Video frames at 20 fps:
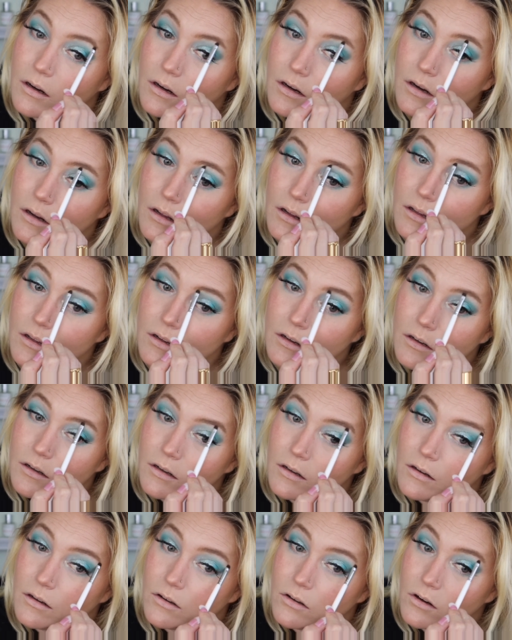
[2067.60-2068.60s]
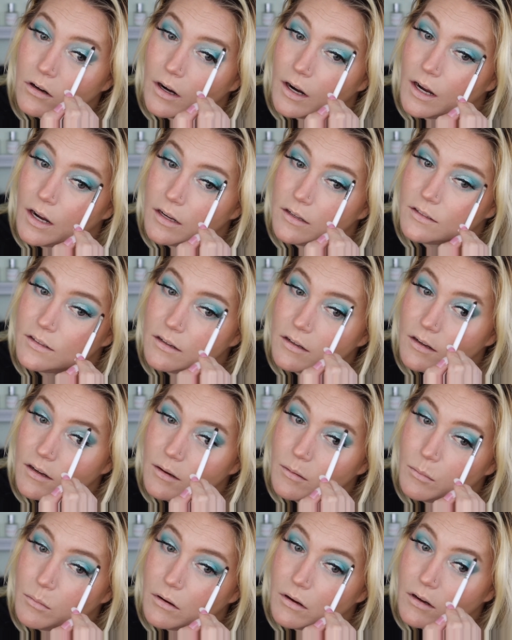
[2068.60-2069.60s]
Nothing too
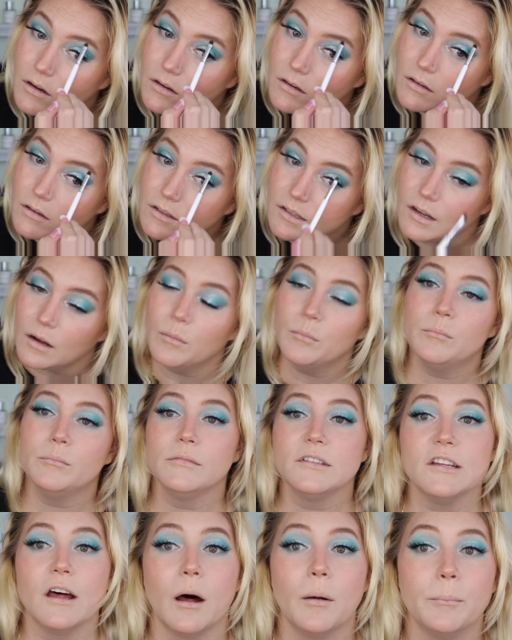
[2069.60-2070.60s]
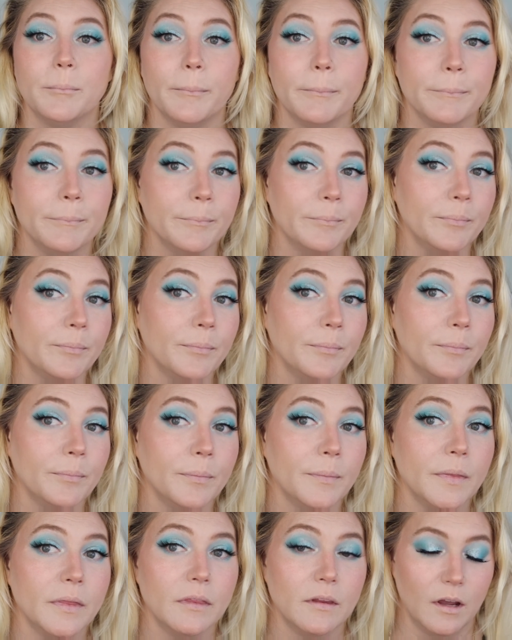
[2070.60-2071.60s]
crazy, but something, something.
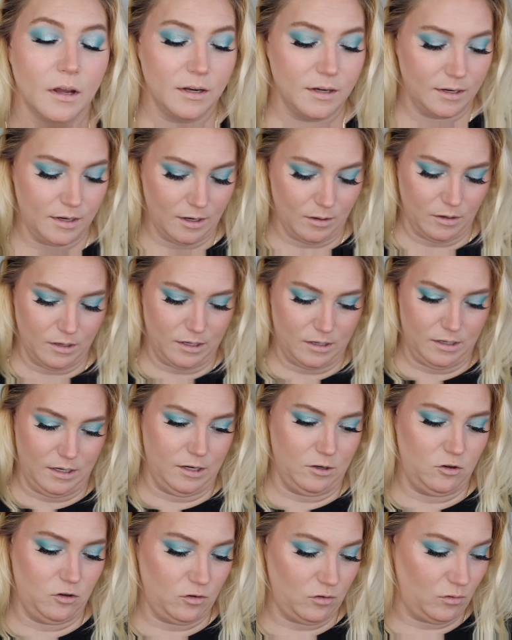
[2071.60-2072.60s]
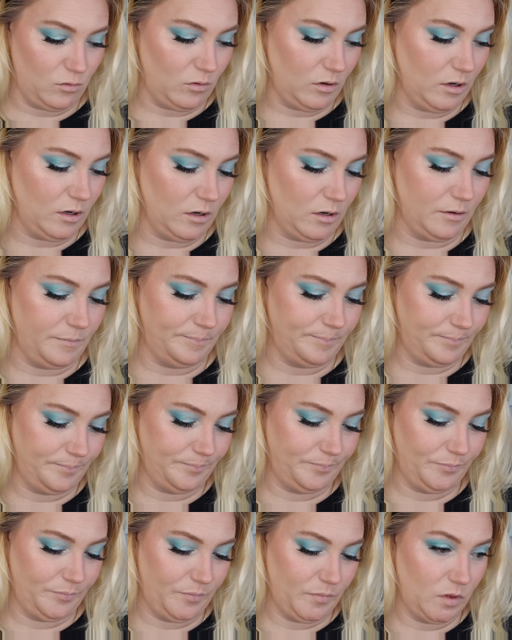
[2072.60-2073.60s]
Now I need to uh,
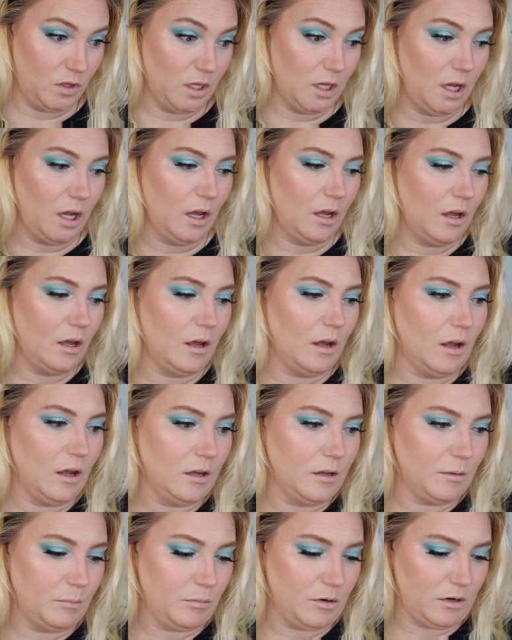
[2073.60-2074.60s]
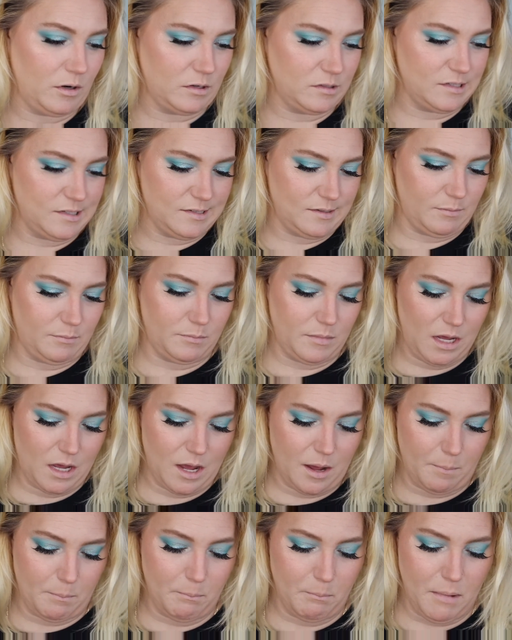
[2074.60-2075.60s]
put on some
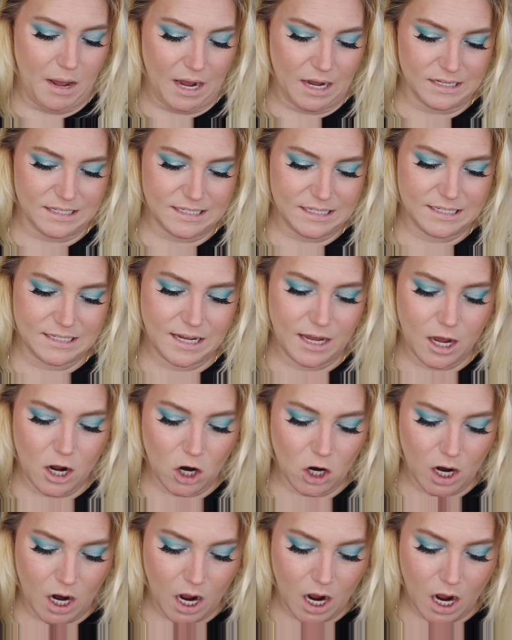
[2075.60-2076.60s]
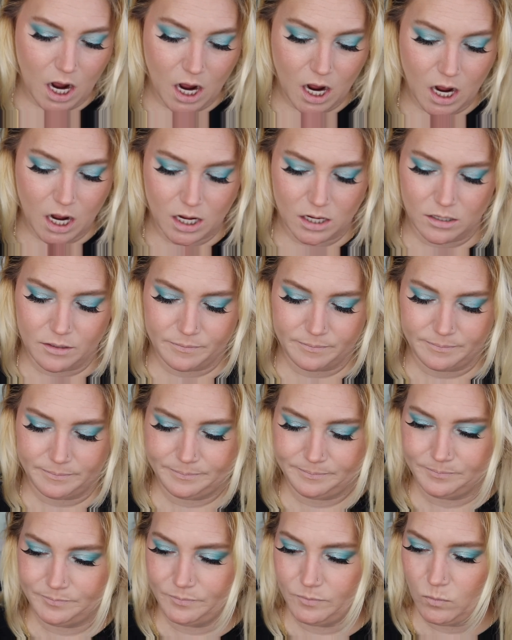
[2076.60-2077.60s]
mascara,
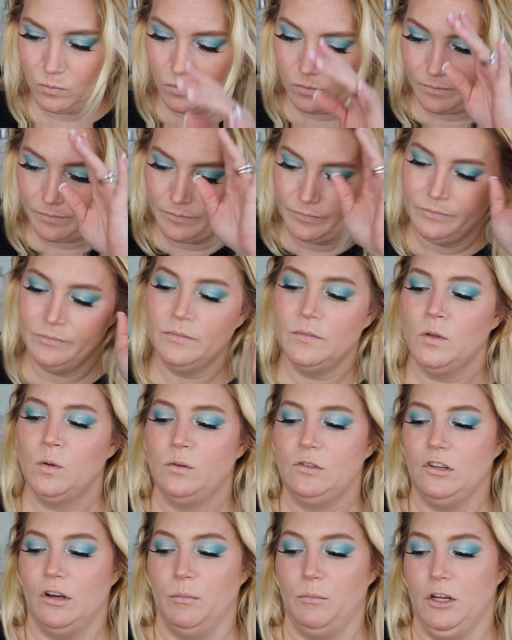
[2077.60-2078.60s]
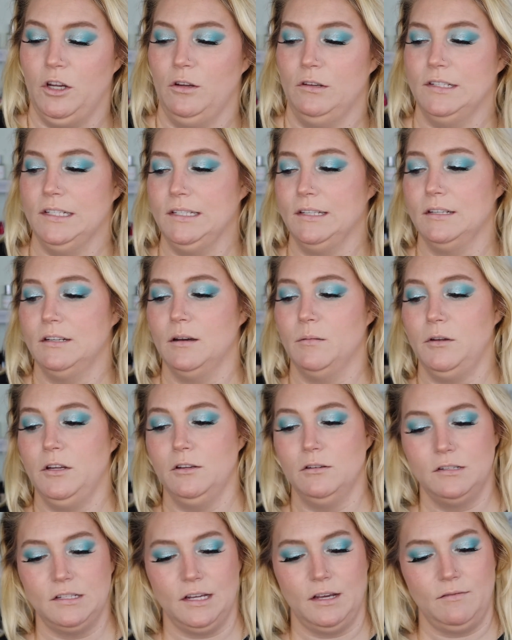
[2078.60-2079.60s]
which I'll be using the
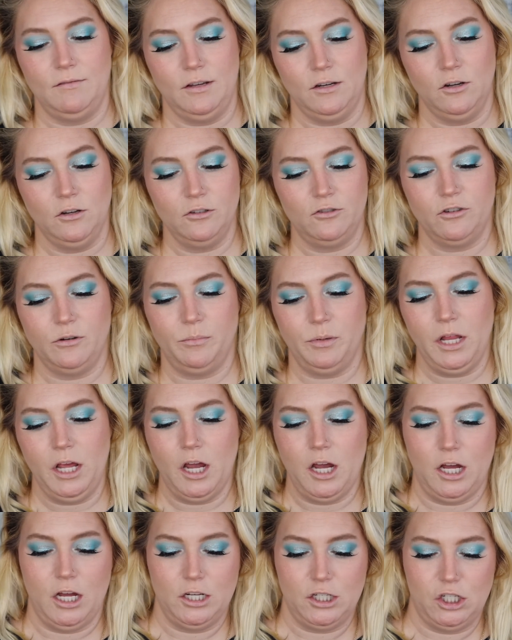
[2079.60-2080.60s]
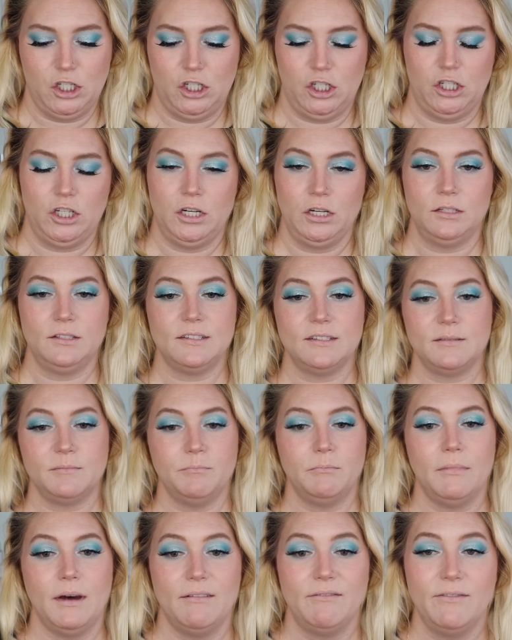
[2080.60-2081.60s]
W seven Ultra Plush. It's
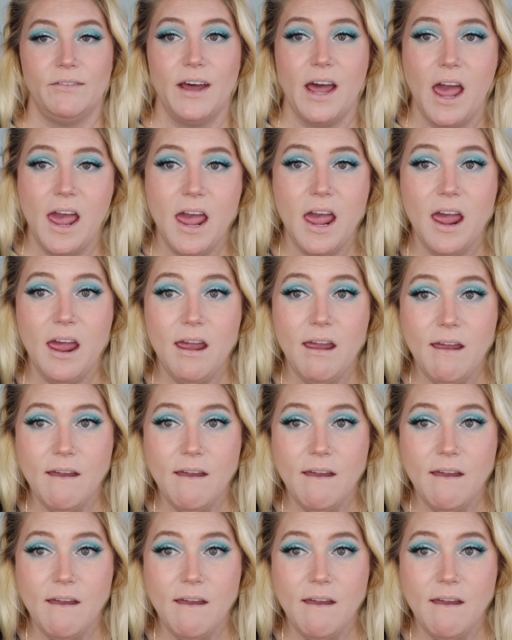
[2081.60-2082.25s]
my fave.